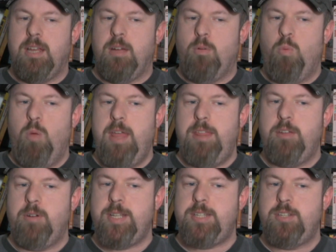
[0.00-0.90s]

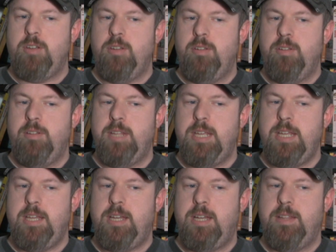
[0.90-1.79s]
whether it's on
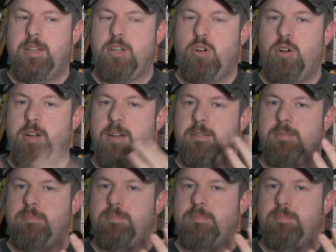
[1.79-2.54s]
the current